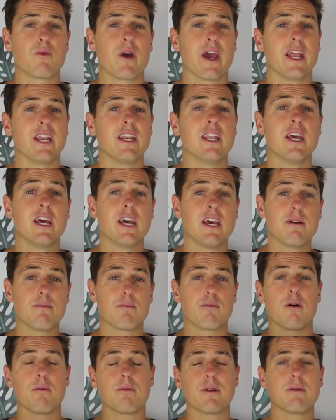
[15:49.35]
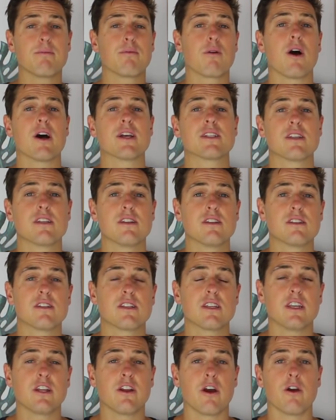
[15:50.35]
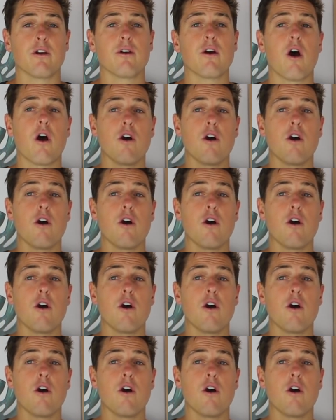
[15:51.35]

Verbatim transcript: when property prices, you know,